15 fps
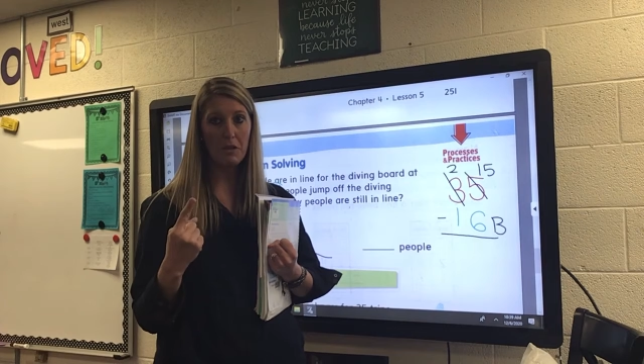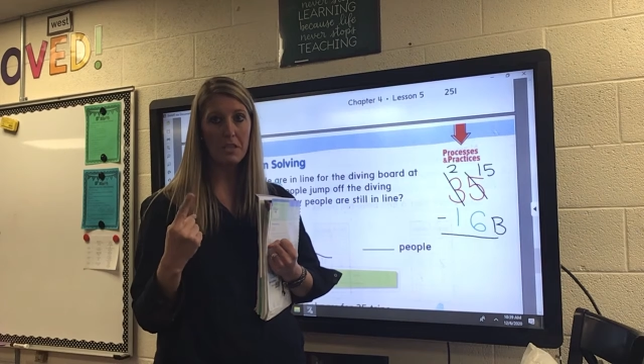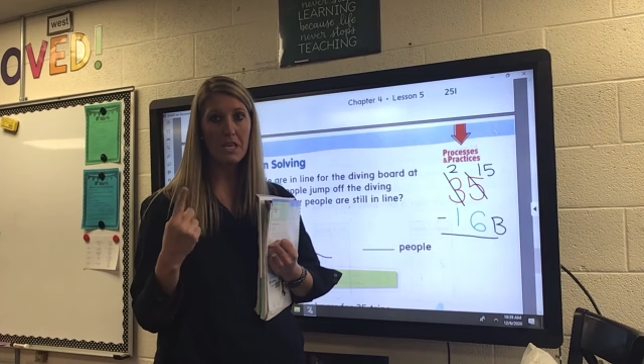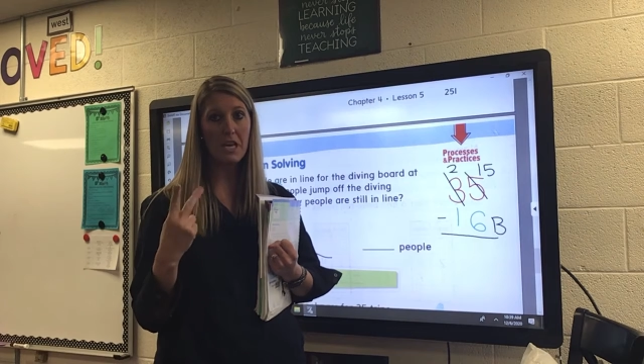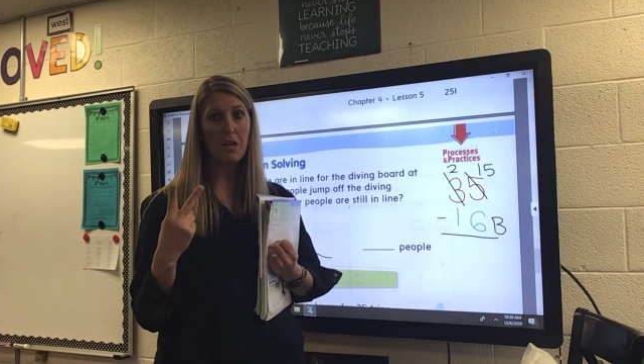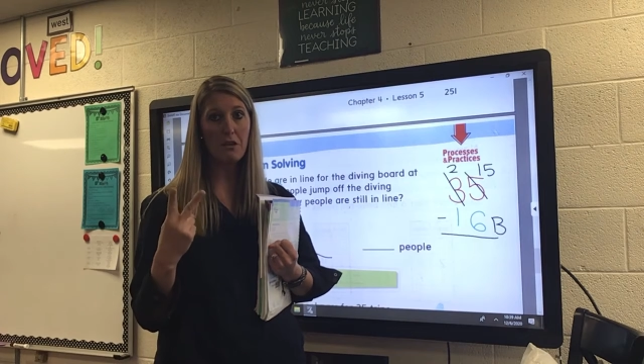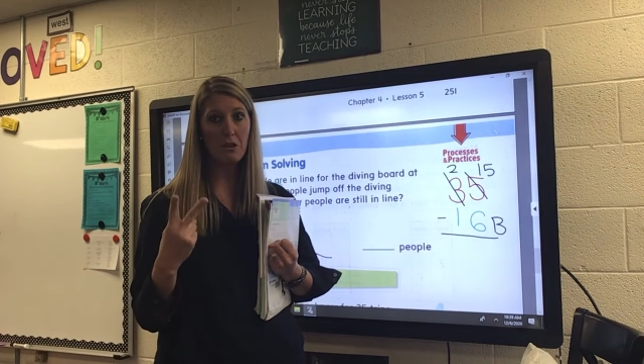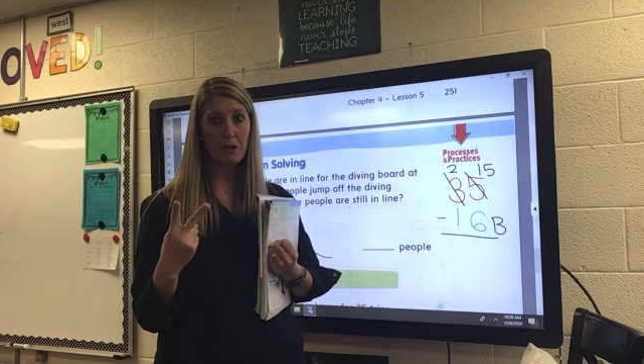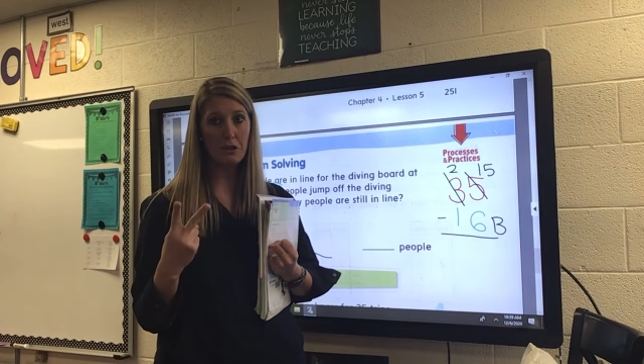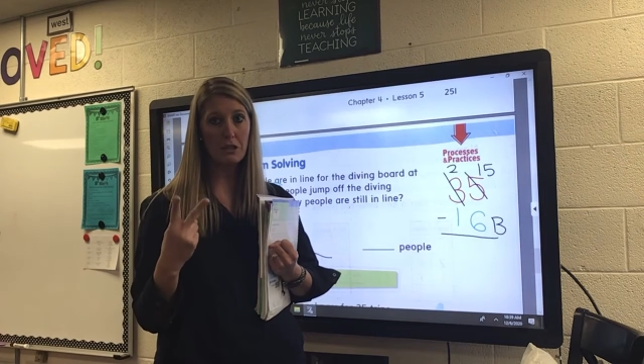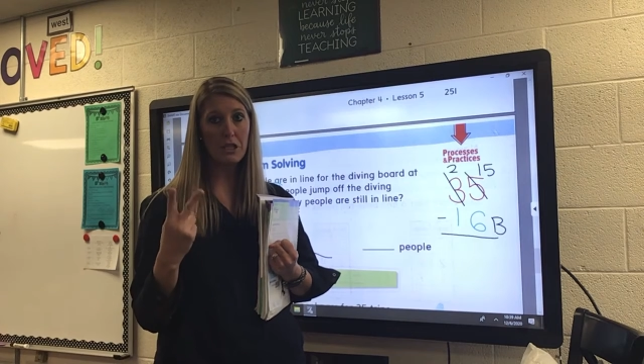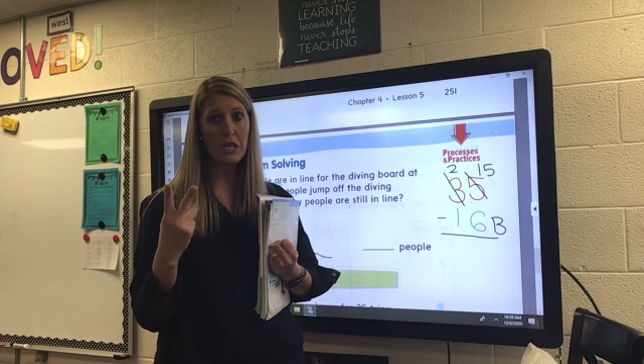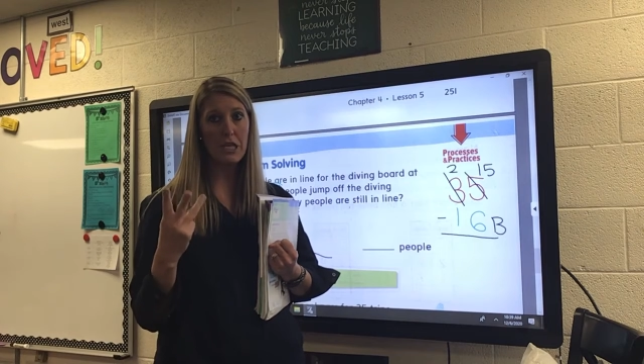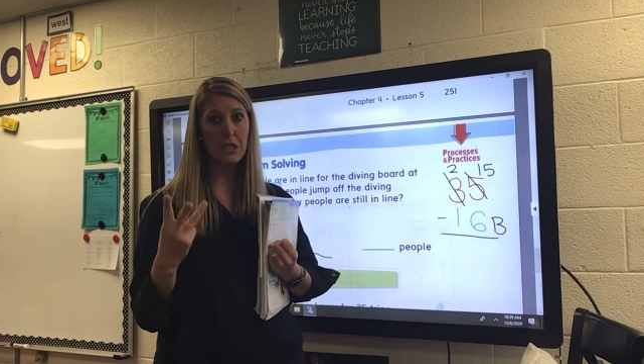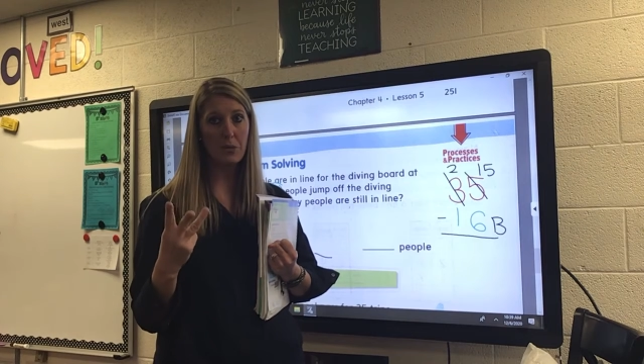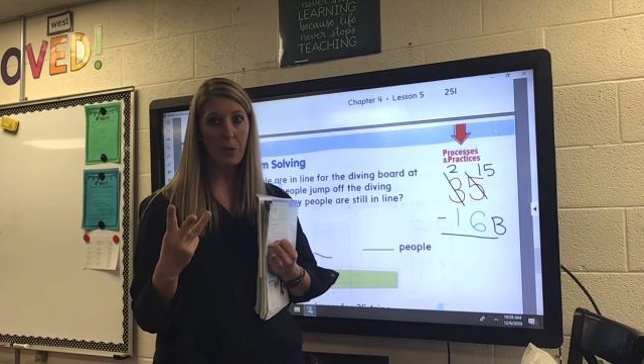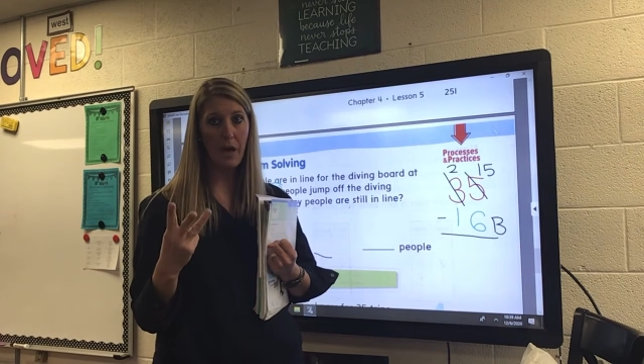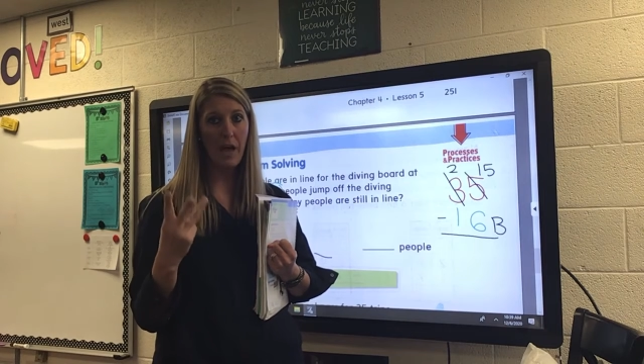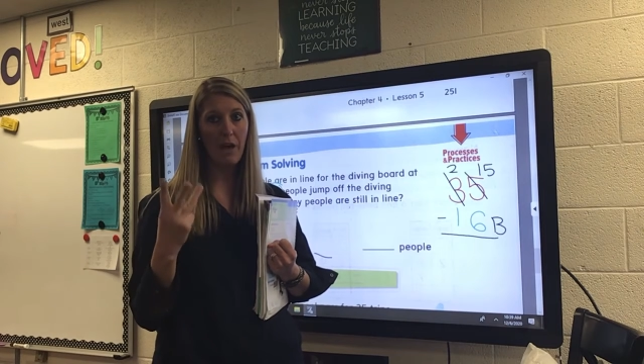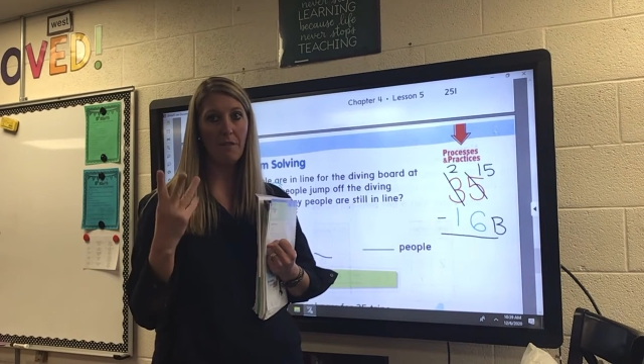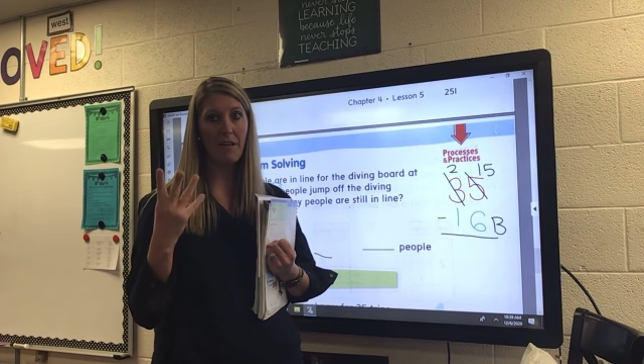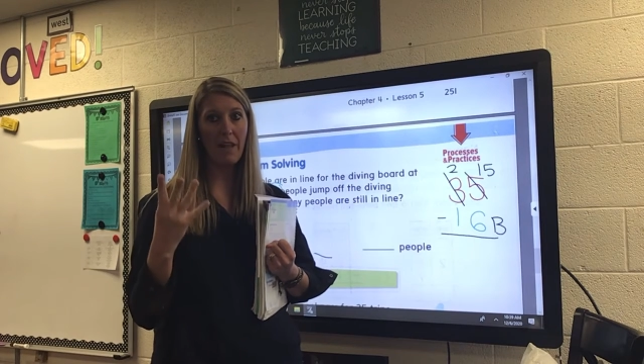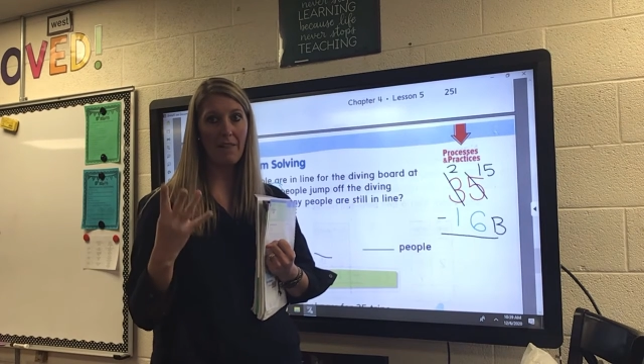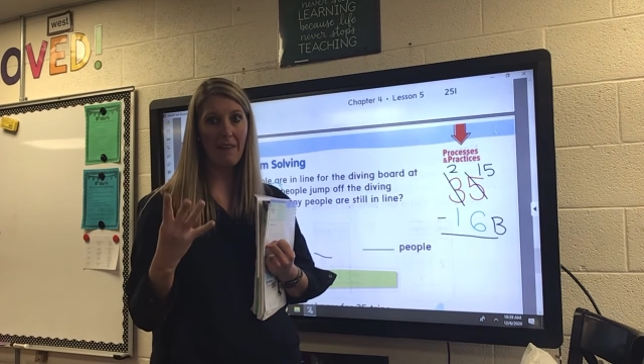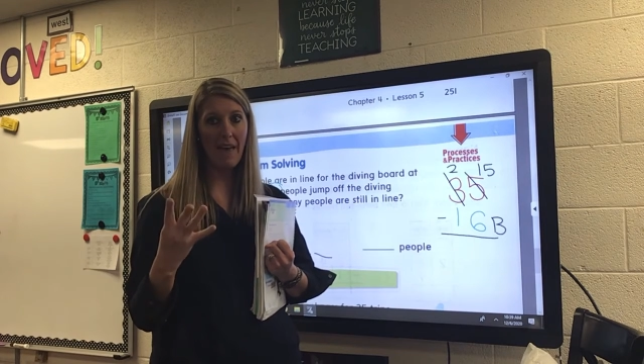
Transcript: 14, 13, 12,